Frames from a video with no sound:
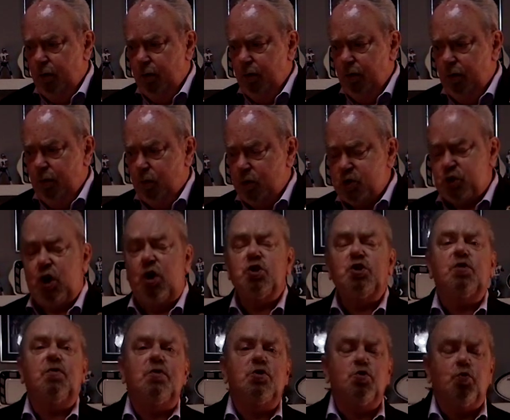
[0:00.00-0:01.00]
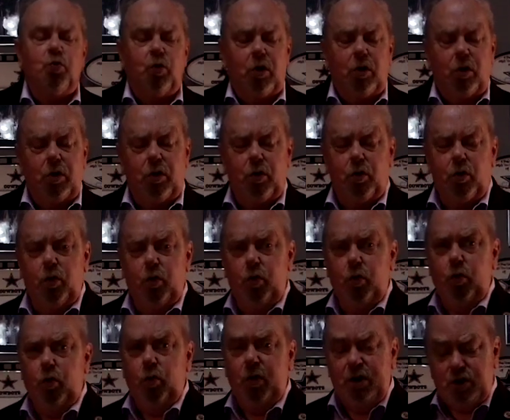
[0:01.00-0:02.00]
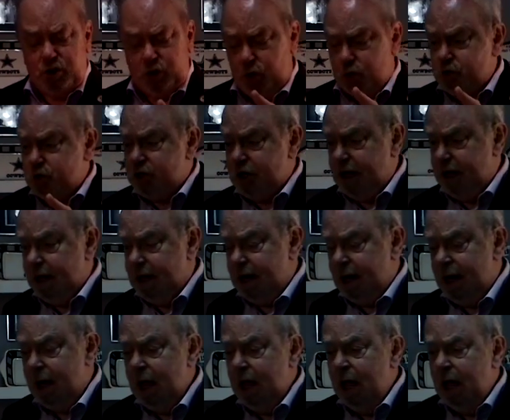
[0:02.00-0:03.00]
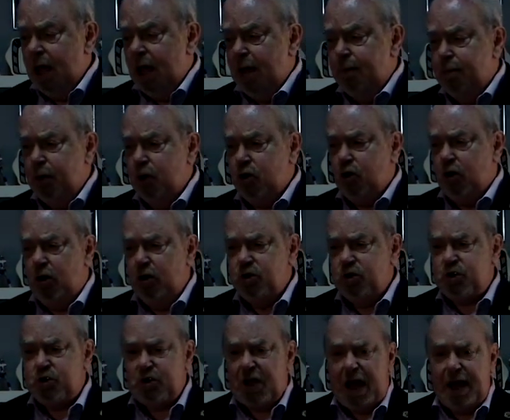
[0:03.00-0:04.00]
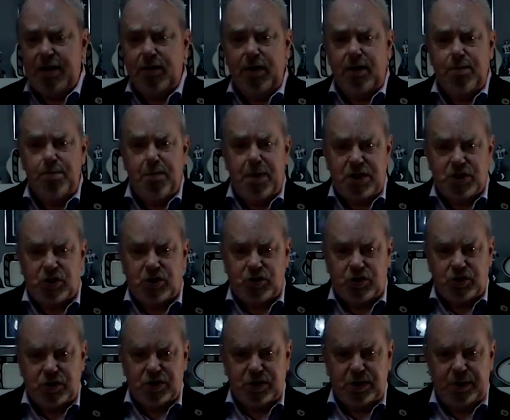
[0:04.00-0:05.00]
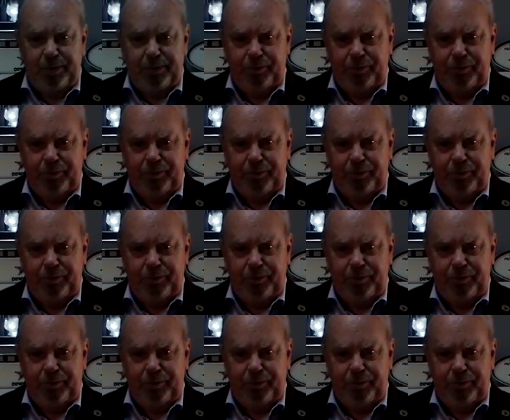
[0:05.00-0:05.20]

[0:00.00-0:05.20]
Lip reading: results of his research in a book called Silent Messages.